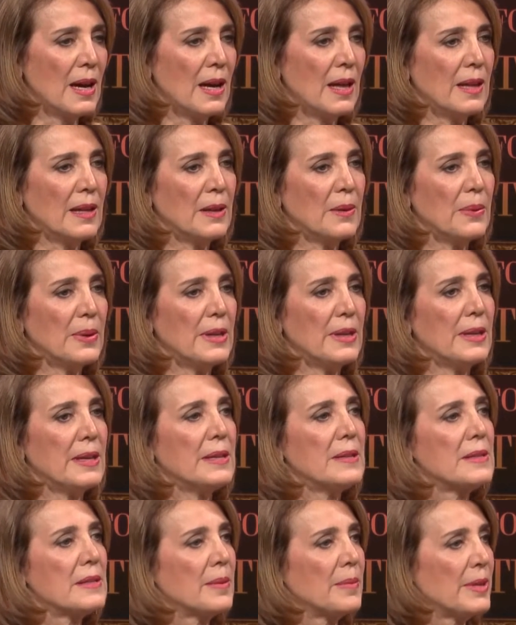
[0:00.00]
I think we
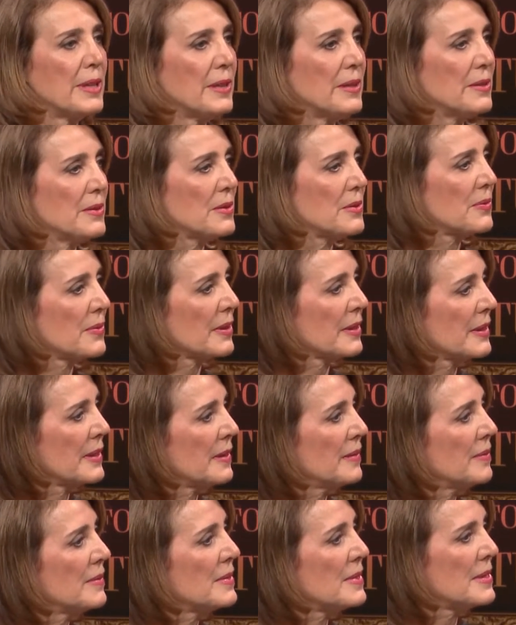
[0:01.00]
need somebody who's really
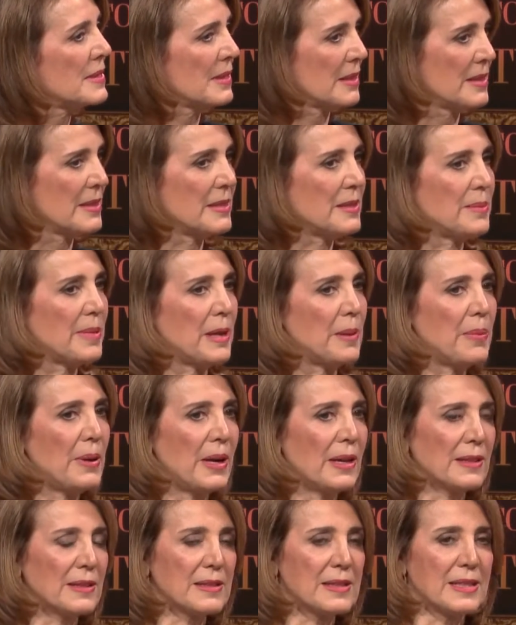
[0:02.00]
serious about
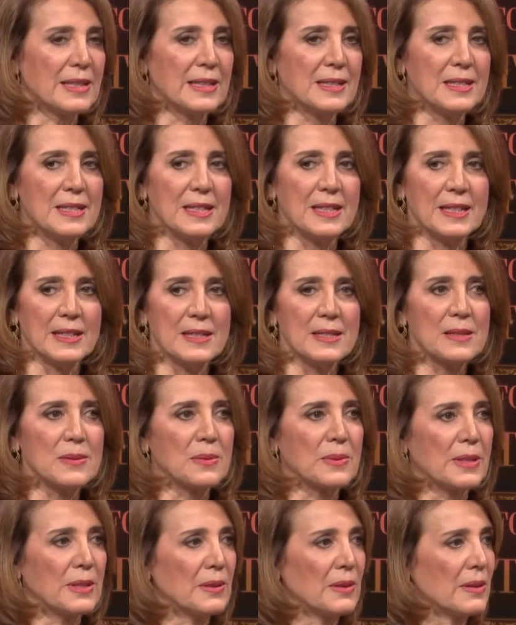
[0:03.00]
policy, and she is.
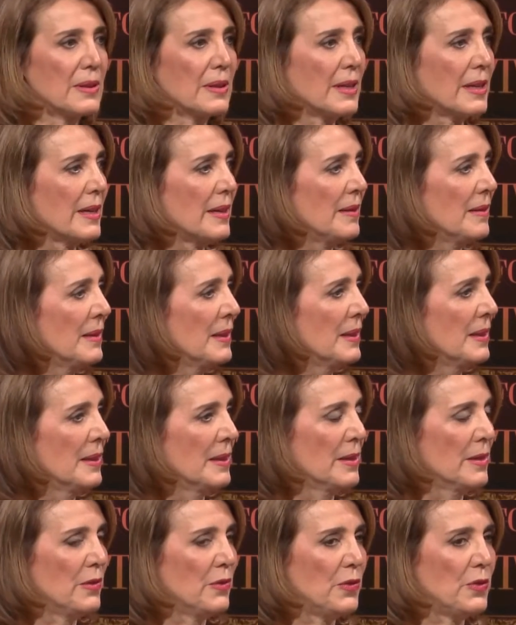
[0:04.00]
When you look at
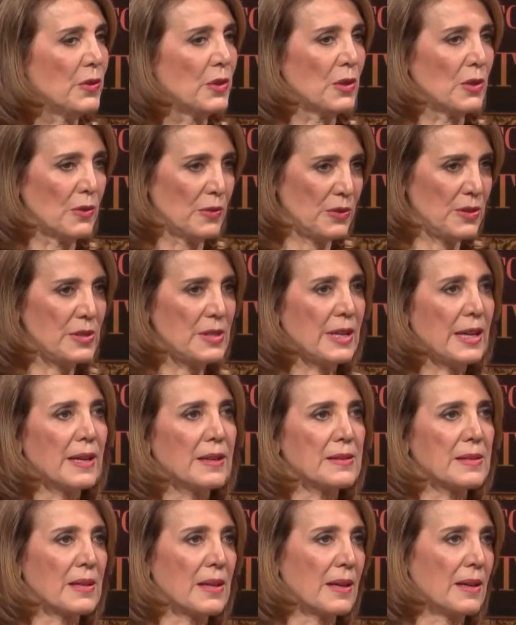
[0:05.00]
her
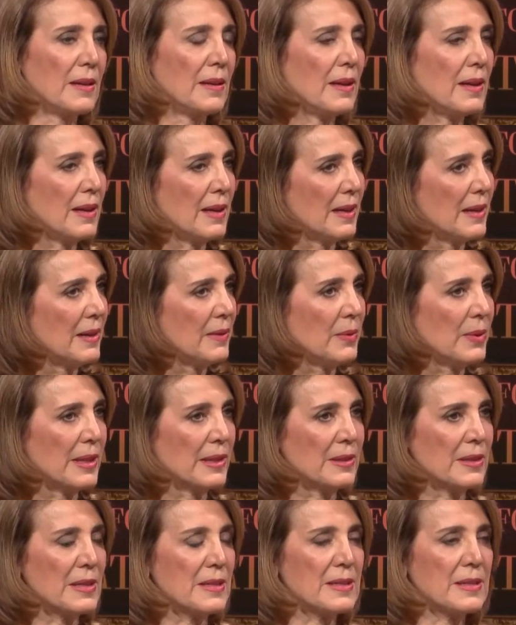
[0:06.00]
stance on
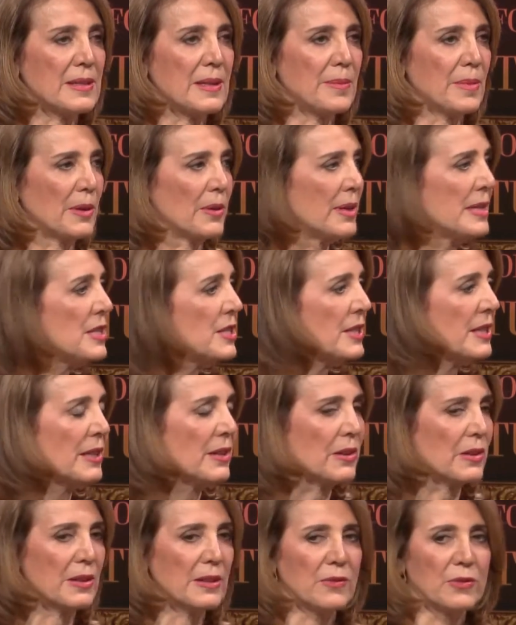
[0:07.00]
whether it's immigration
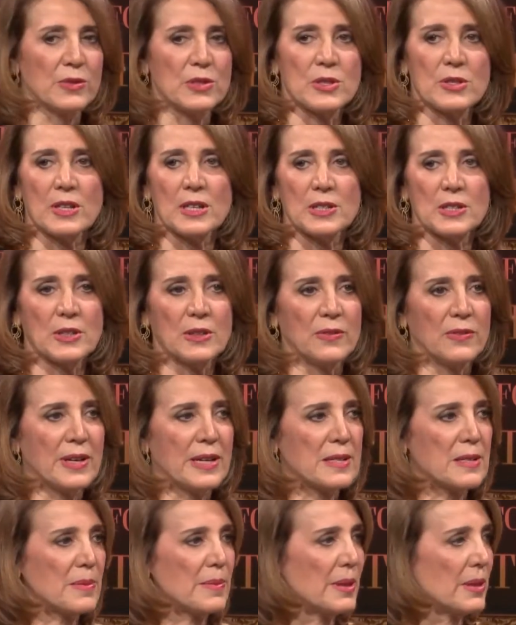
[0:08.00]
or infrastructure
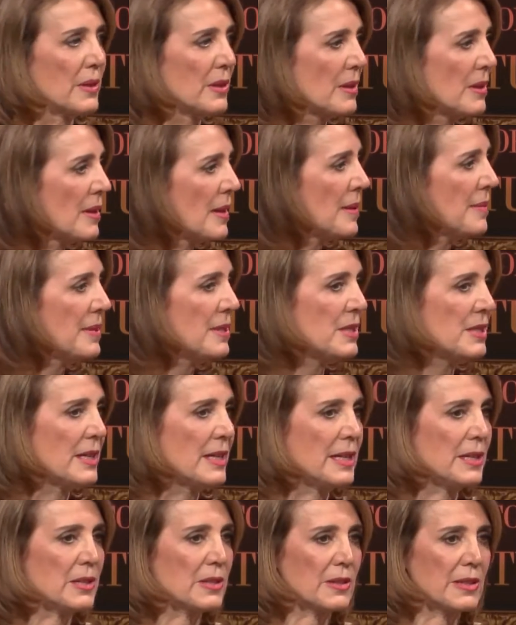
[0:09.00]
investment or climate
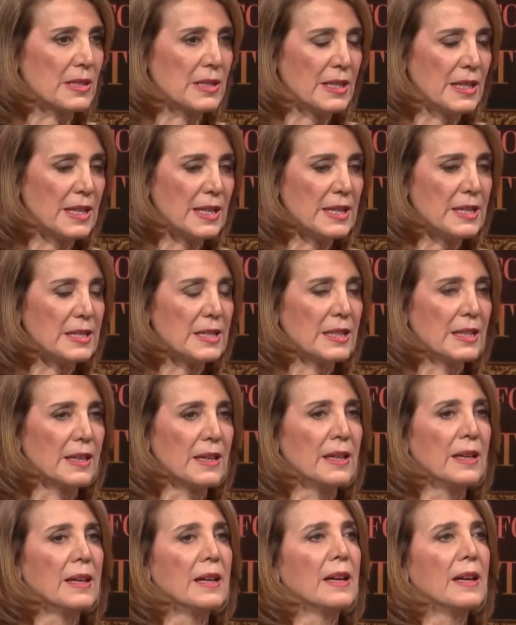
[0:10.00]
change or education.